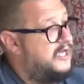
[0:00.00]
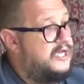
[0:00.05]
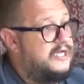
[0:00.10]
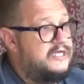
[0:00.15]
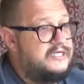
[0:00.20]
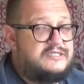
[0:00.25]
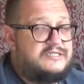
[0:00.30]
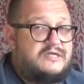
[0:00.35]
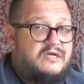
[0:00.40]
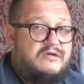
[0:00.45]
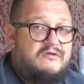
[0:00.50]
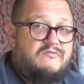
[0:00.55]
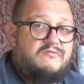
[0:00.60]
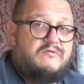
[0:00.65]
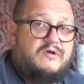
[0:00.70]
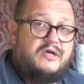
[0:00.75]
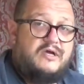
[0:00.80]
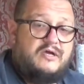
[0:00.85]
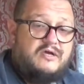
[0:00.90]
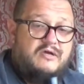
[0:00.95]
So
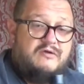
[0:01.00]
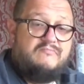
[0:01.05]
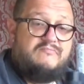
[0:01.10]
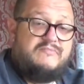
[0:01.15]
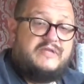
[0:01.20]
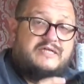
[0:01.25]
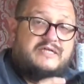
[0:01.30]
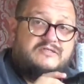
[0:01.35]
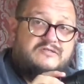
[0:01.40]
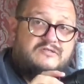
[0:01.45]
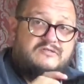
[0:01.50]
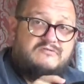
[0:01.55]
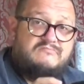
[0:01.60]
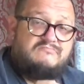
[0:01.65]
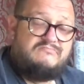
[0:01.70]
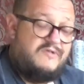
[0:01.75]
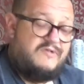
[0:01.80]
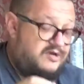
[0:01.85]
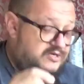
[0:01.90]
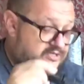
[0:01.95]
that's just
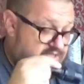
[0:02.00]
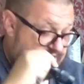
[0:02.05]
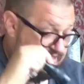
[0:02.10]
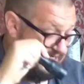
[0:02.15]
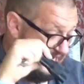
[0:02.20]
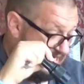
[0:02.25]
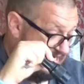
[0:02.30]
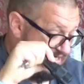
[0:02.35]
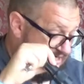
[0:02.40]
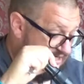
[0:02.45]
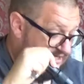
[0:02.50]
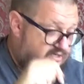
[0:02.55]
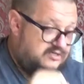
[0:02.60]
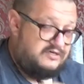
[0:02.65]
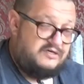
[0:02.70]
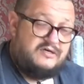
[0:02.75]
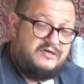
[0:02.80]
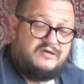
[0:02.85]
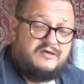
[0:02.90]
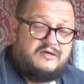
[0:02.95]
nice and handy,
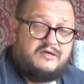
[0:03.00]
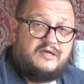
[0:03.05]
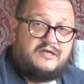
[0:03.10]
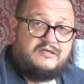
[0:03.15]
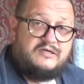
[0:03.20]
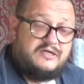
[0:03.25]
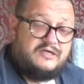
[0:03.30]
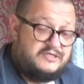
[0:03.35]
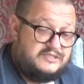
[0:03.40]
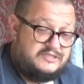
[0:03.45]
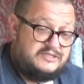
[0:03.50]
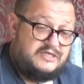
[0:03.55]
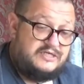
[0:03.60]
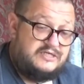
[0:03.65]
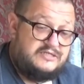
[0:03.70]
and you can see.